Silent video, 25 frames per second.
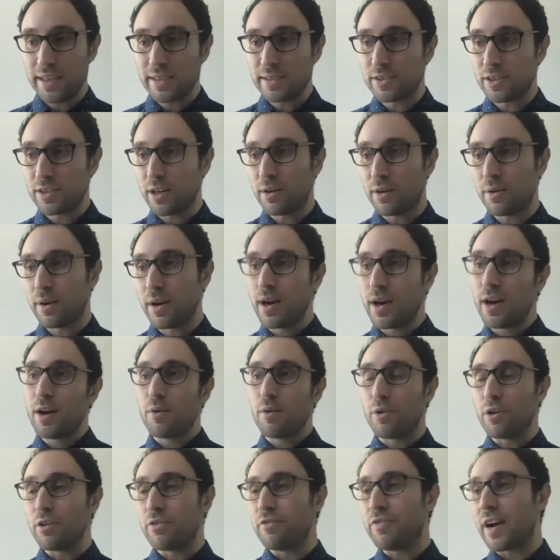So
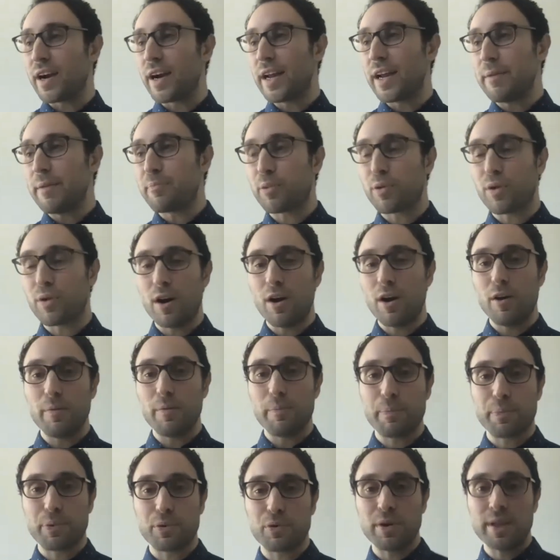we're very pro
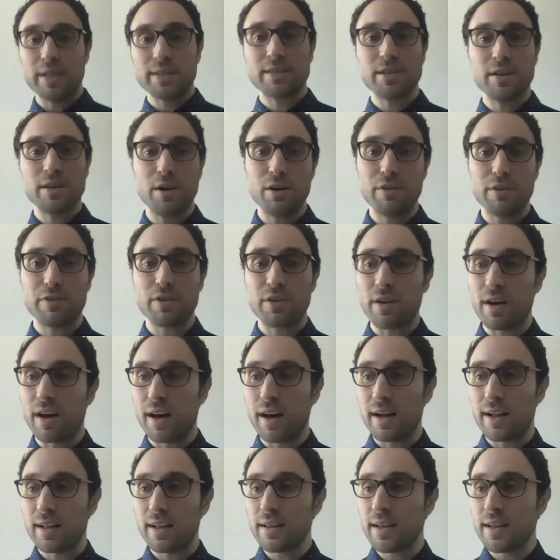print
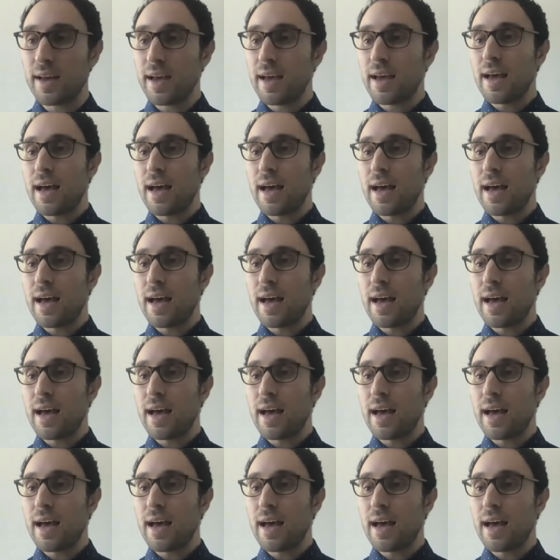overall,